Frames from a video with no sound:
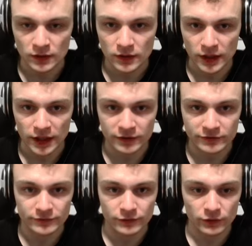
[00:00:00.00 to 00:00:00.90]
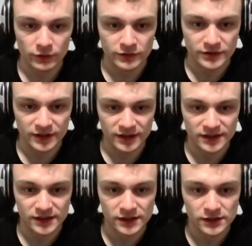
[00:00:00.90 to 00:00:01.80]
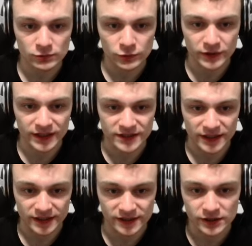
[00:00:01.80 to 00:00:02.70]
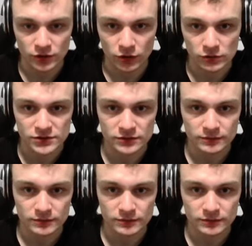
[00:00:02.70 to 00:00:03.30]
And for the key, we get a key code.